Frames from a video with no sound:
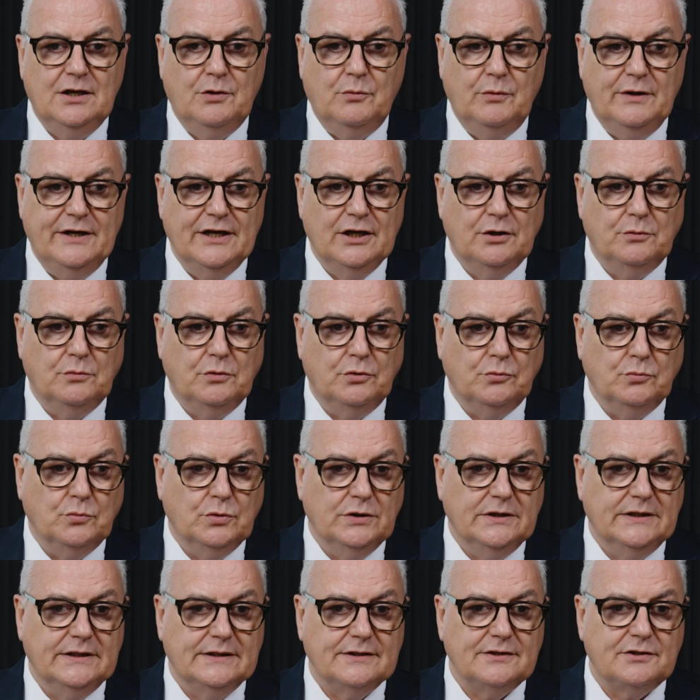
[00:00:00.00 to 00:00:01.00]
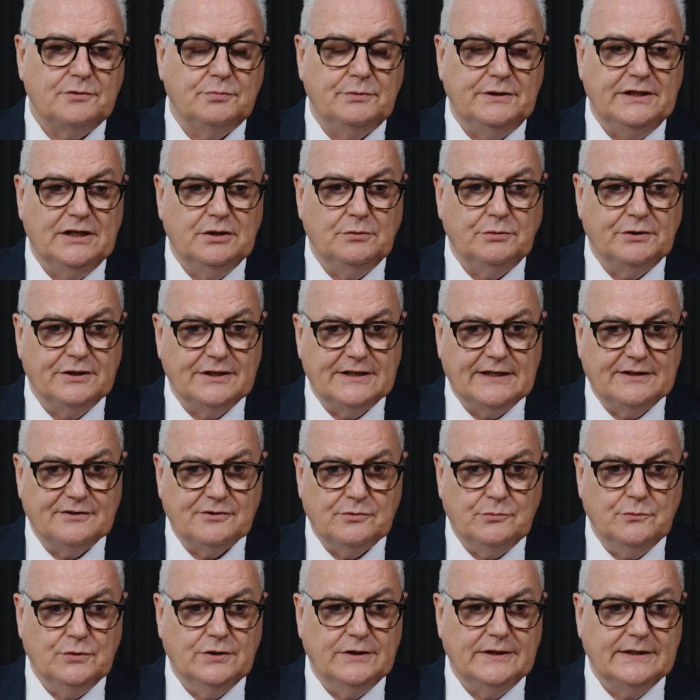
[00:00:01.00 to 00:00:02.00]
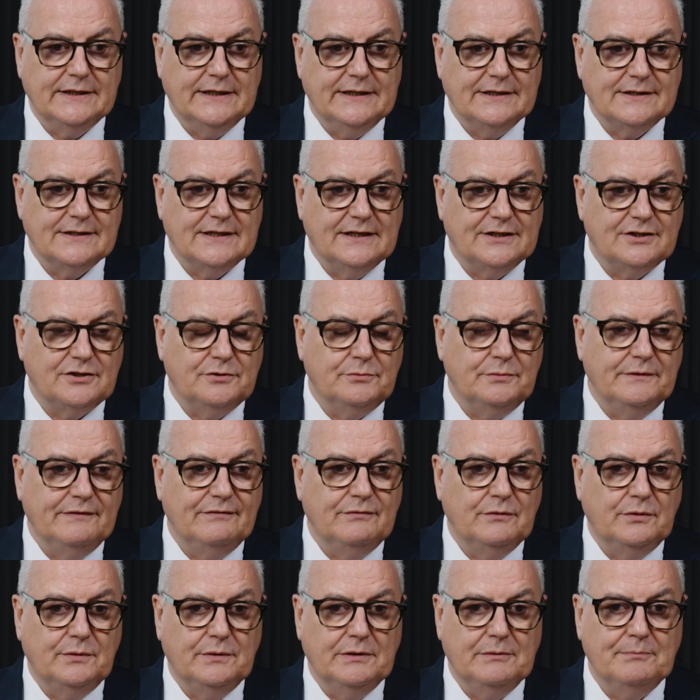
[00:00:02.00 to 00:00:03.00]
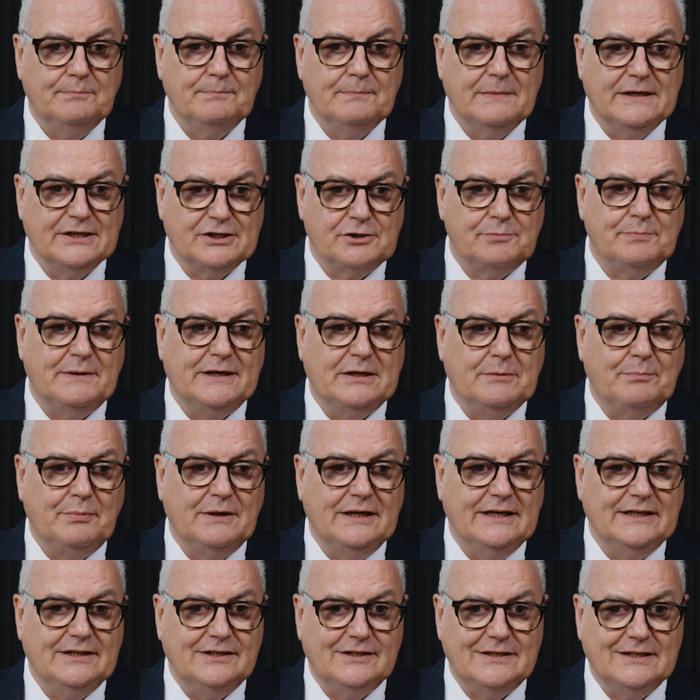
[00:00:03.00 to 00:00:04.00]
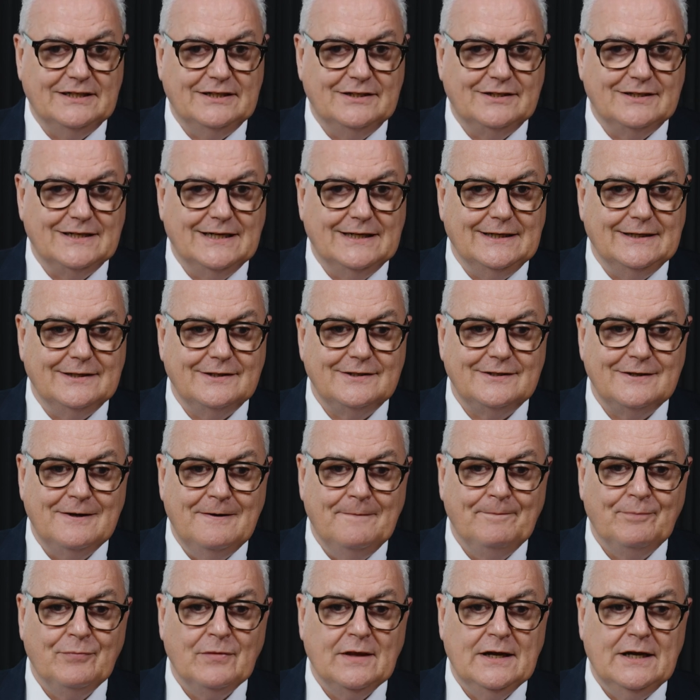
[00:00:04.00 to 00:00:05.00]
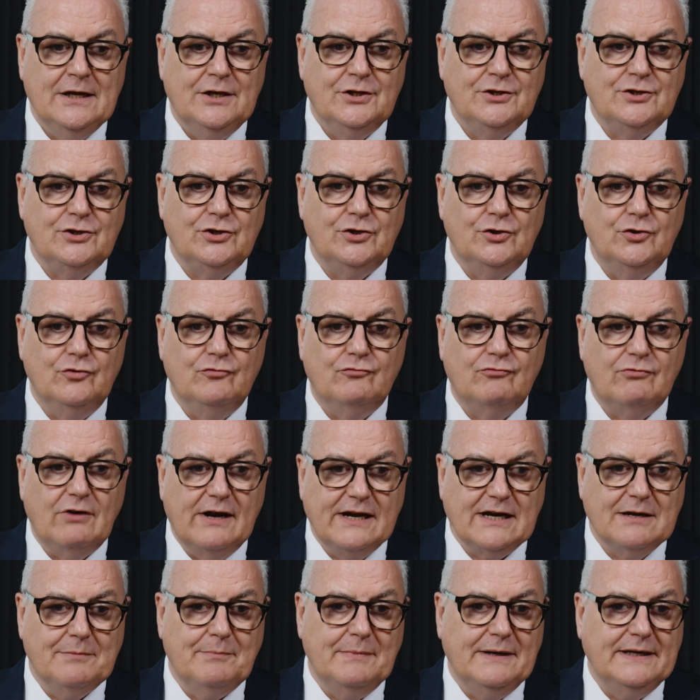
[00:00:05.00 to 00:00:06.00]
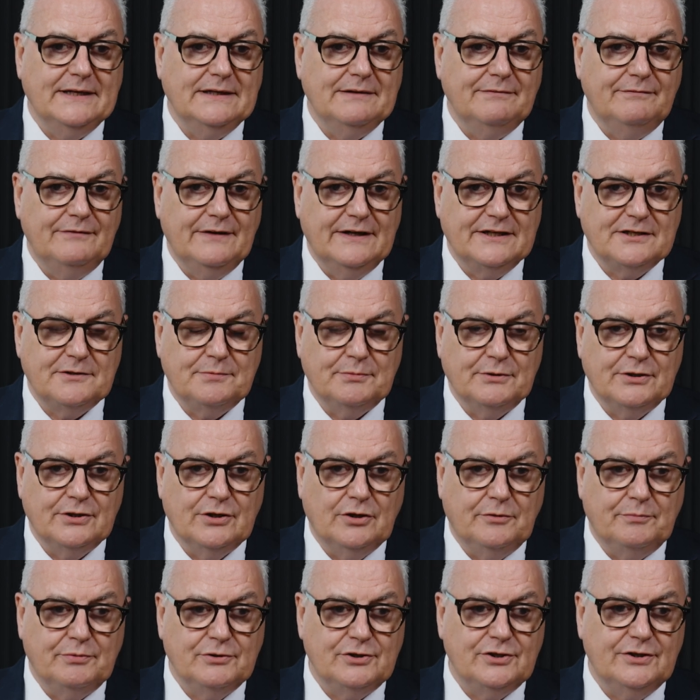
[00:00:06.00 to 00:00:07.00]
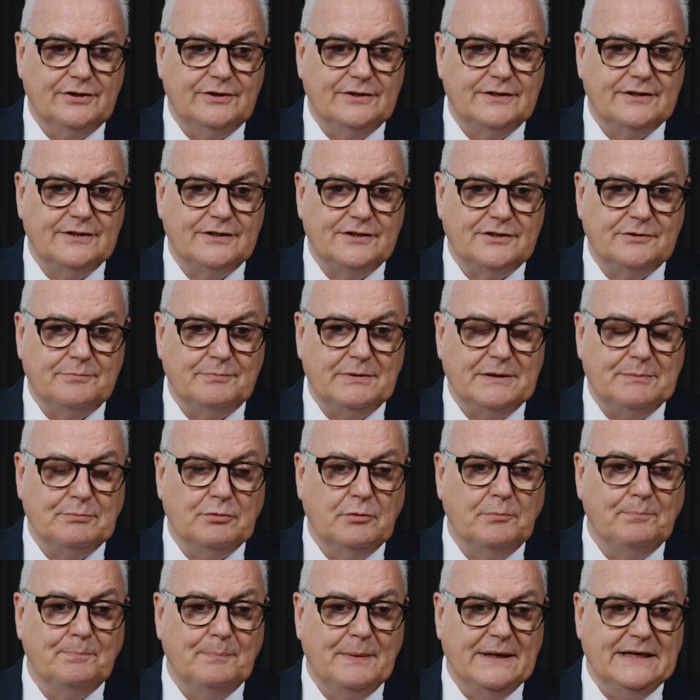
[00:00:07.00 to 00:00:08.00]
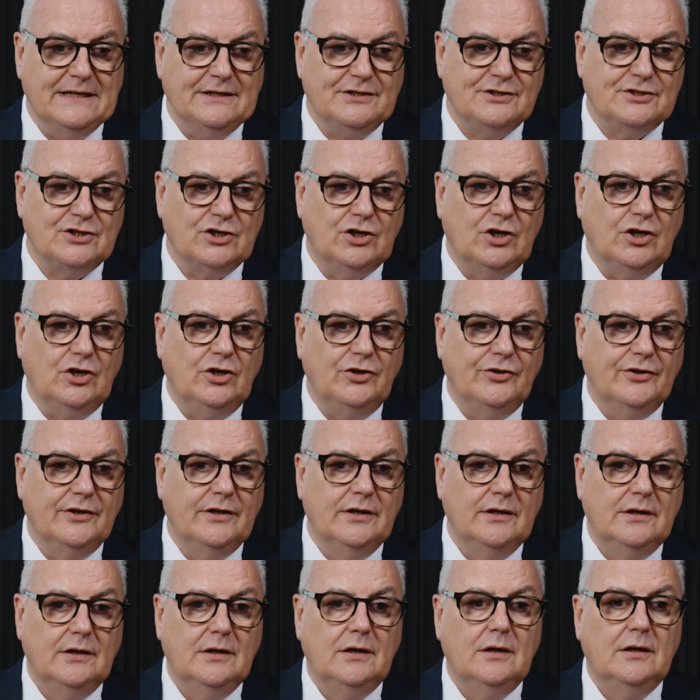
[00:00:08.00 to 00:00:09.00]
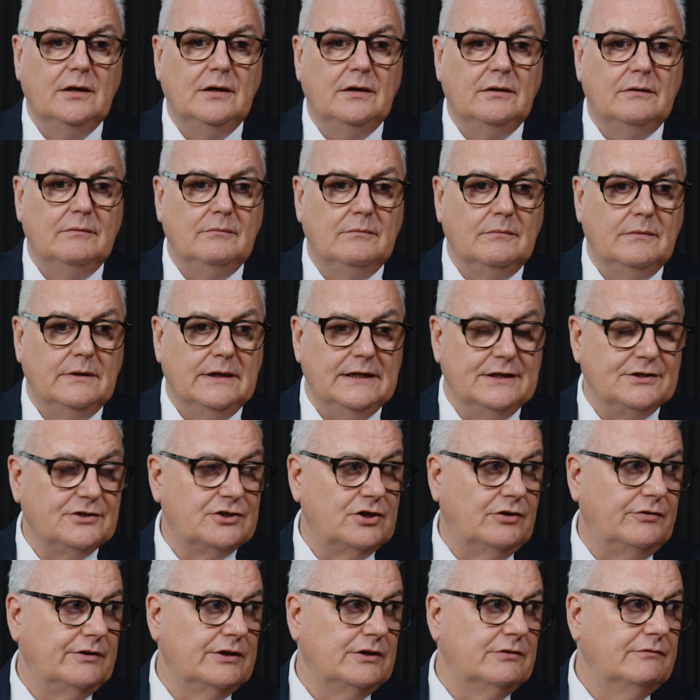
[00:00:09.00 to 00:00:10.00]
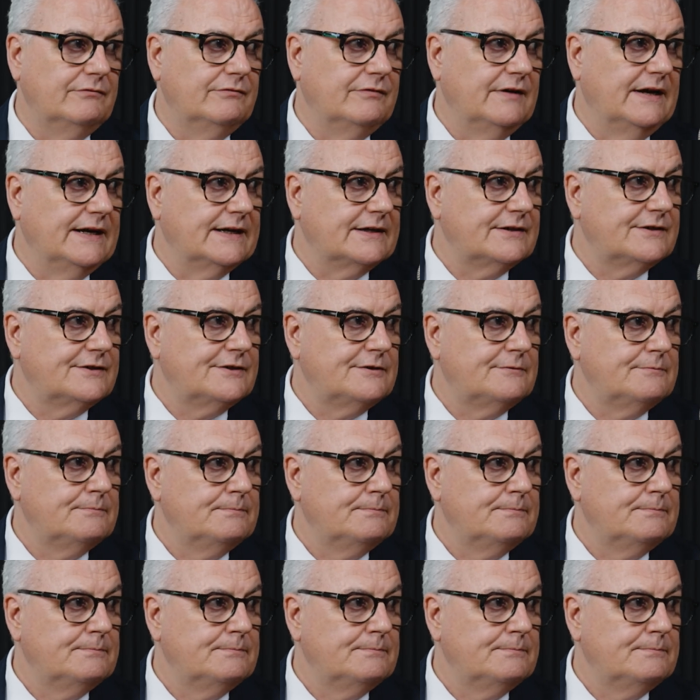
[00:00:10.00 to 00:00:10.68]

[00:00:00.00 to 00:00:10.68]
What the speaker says: We know what works. We know what doesn't work, etc. We're much better placed these days to recommend investment opportunities to people based on historical facts.